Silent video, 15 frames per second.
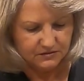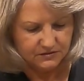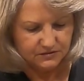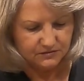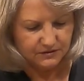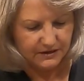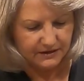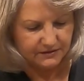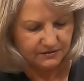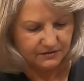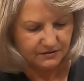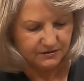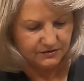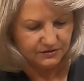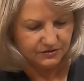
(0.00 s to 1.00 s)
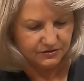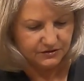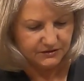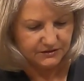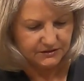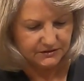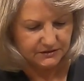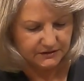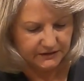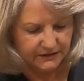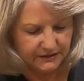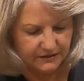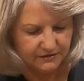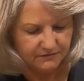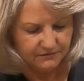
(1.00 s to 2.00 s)
that
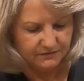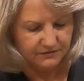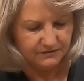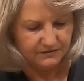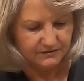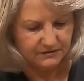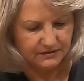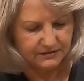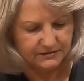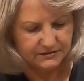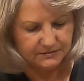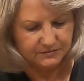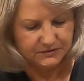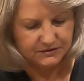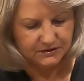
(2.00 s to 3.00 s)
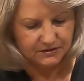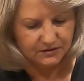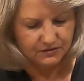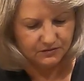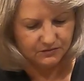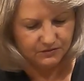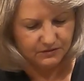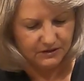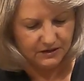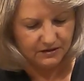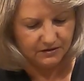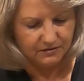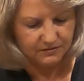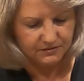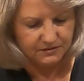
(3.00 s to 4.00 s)
undersleeve, that seems going to go
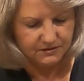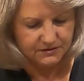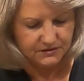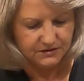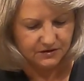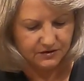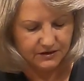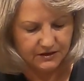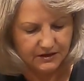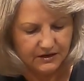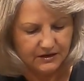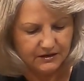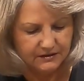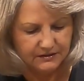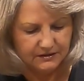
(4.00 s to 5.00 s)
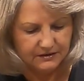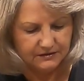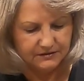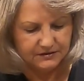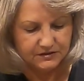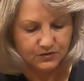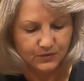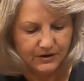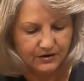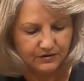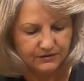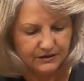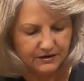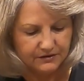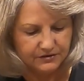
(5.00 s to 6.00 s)
there. Sorry, the square on
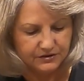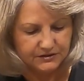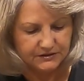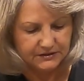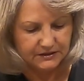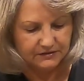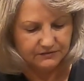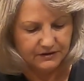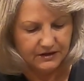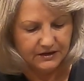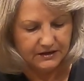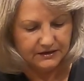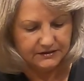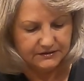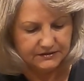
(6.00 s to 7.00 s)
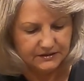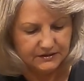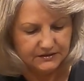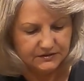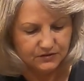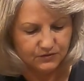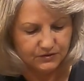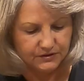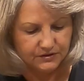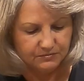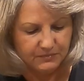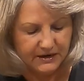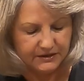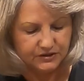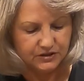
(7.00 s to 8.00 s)
the undersleeve is going to
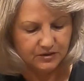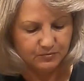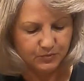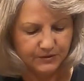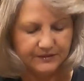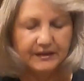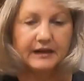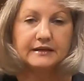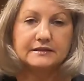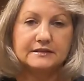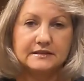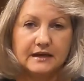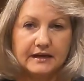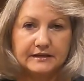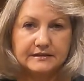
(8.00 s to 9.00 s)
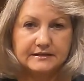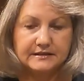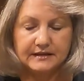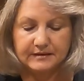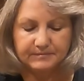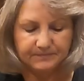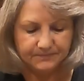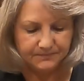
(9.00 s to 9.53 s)
match up with that side seam.